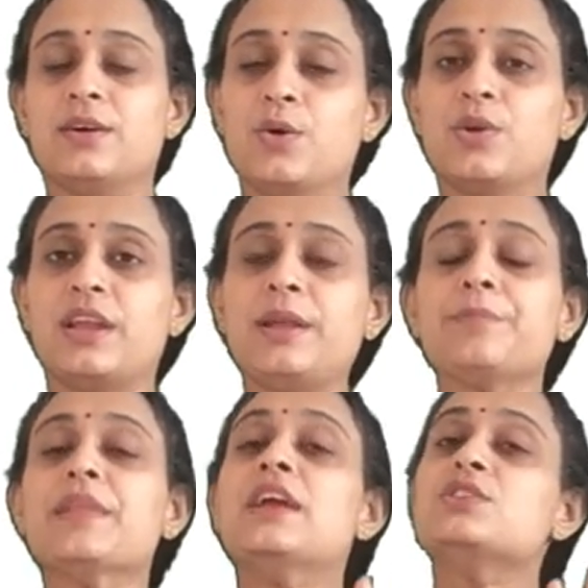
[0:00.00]

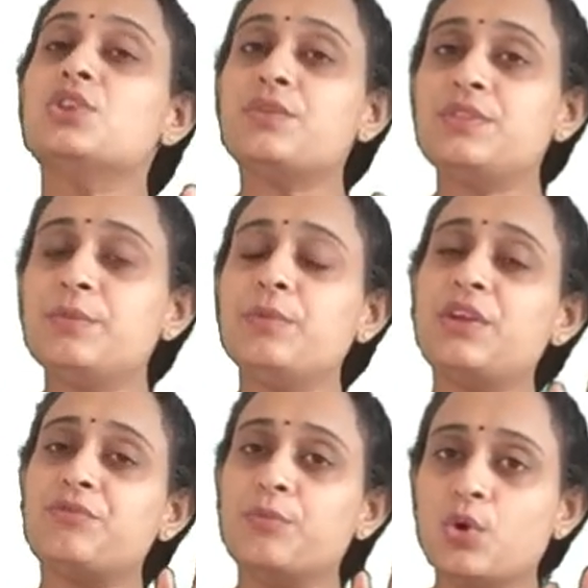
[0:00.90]
Okay, so
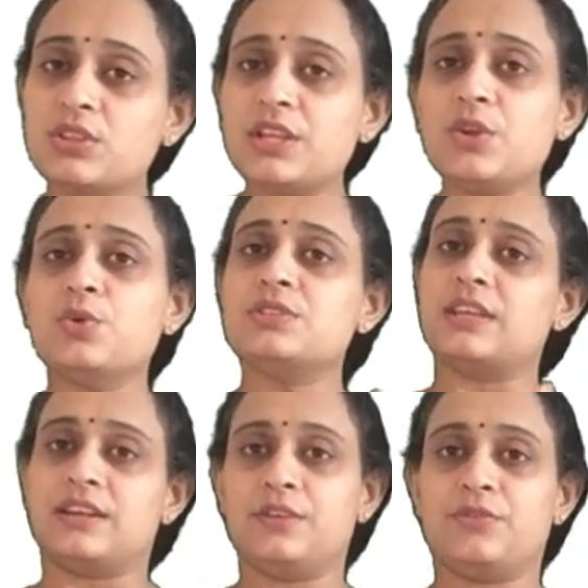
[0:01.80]
if both the roots
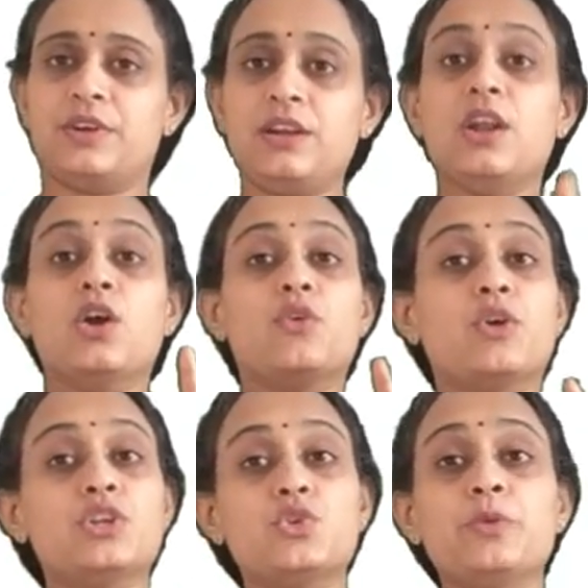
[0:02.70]
are different,
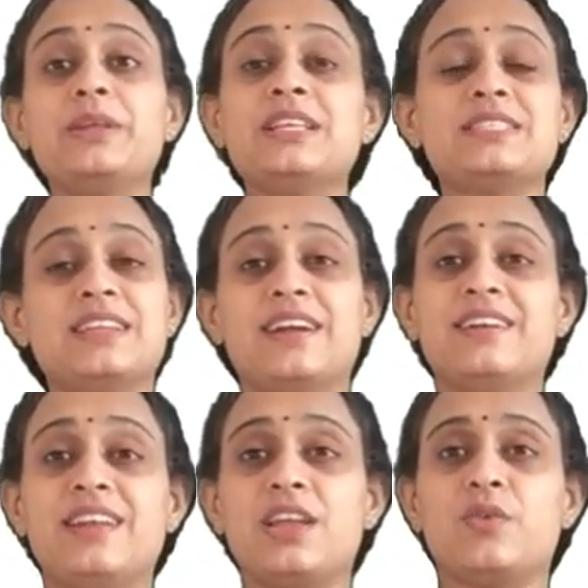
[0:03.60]
what should be the
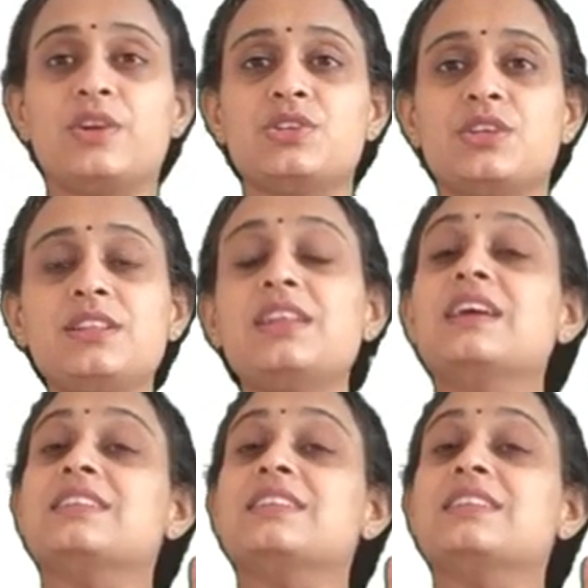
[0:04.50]
standard equation?